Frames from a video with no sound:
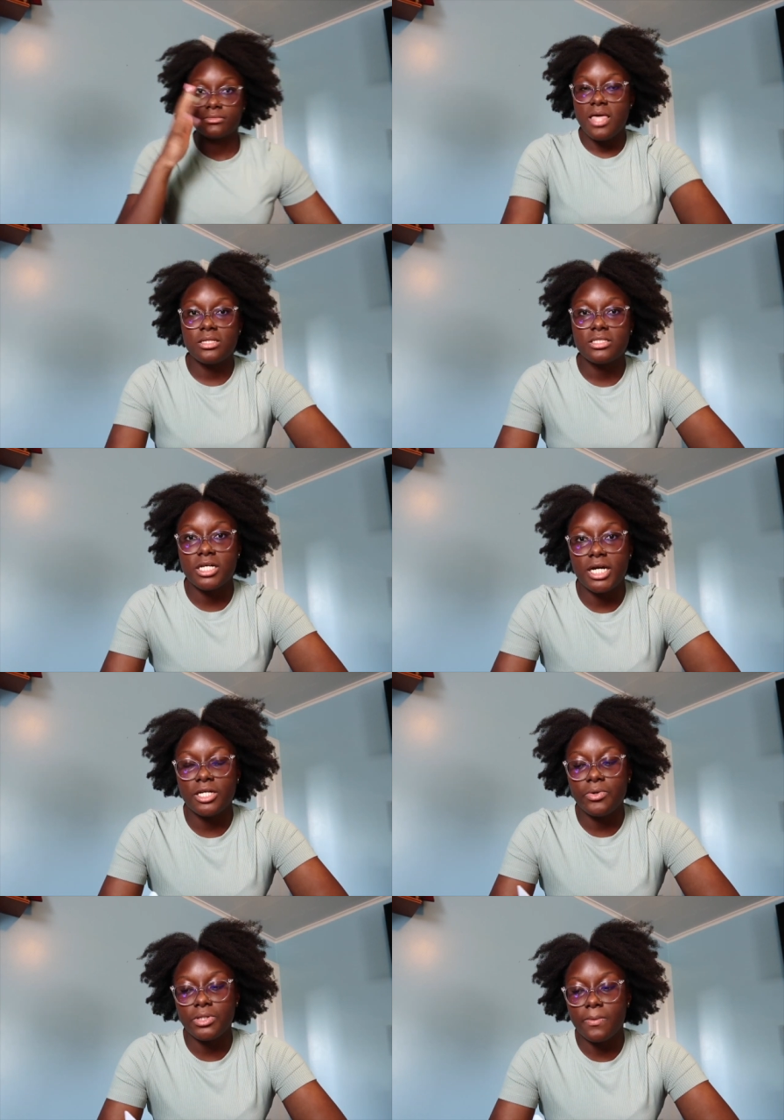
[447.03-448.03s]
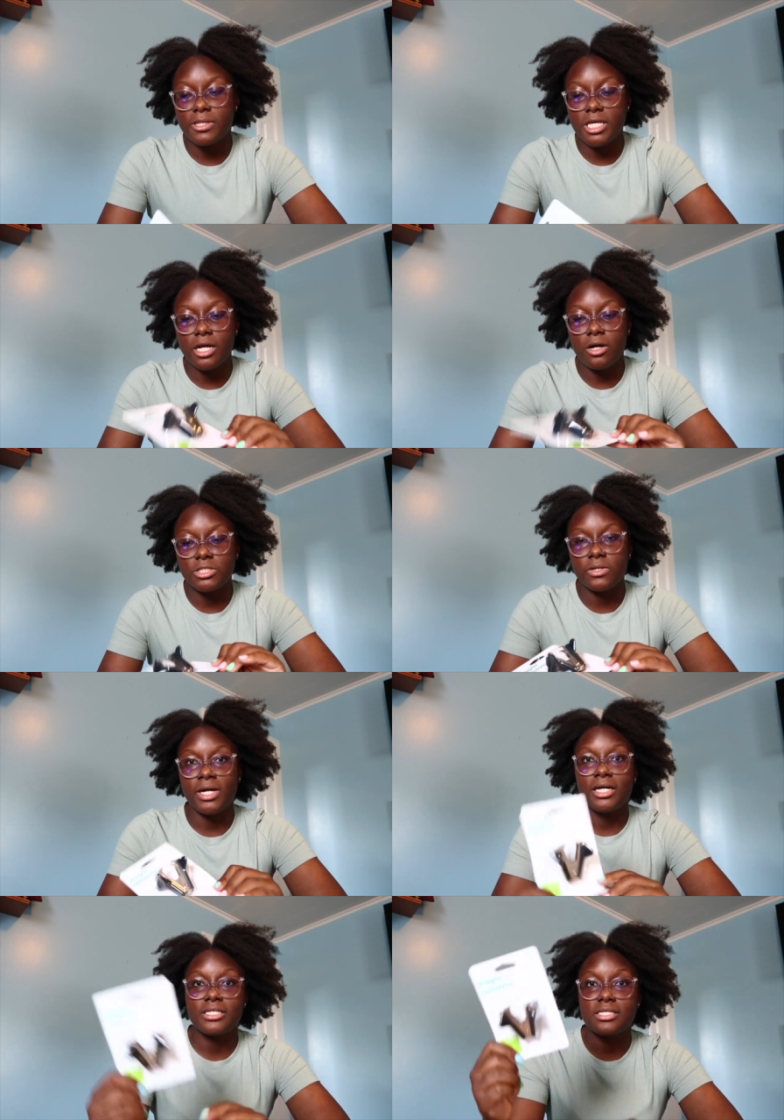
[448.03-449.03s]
And then to kind of go along with that, I also got a